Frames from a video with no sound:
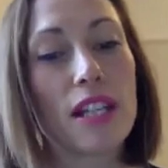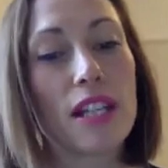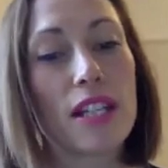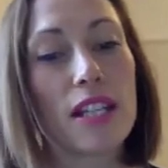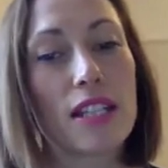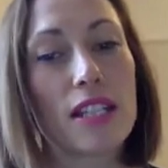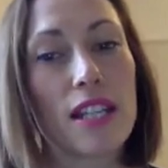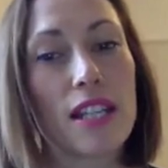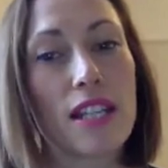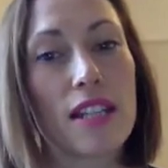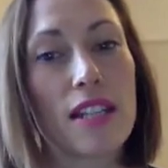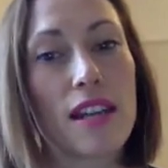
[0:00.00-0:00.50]
I'd
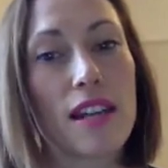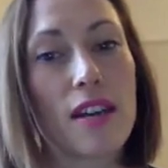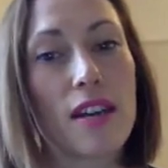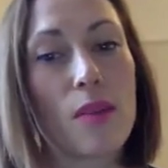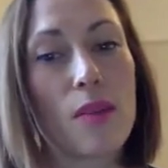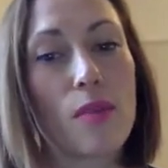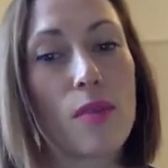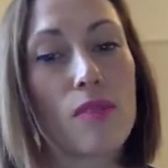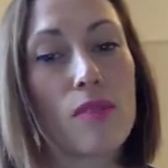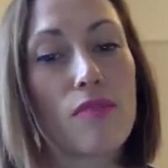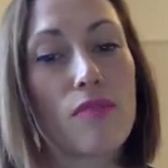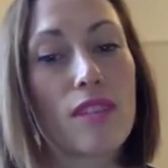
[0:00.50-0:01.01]
say that
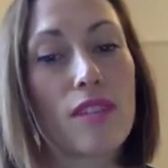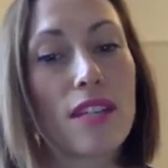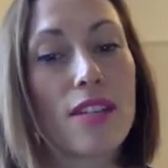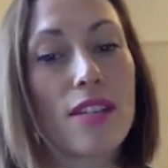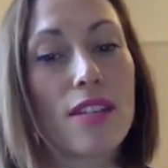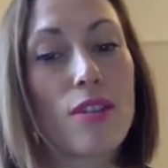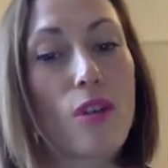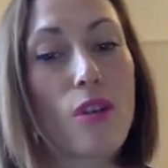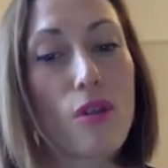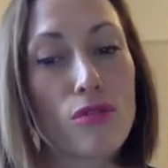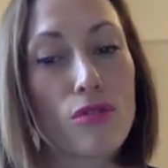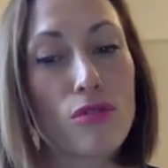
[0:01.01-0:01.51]
we're really
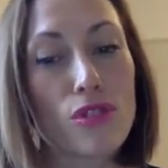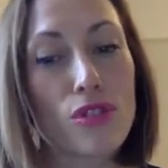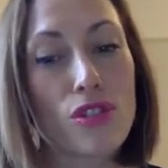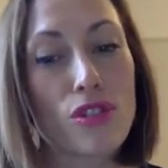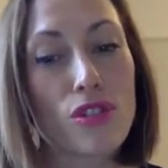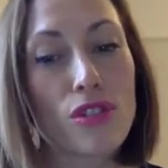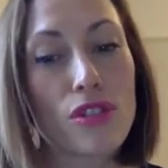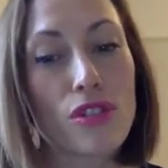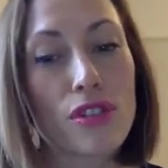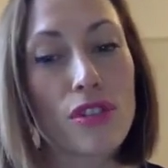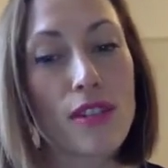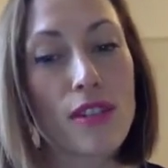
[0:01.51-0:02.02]

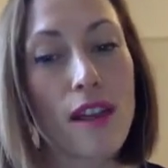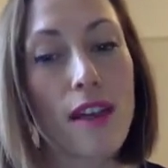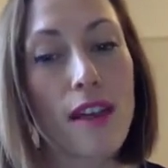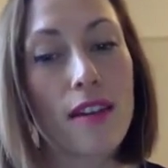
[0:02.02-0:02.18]
conscious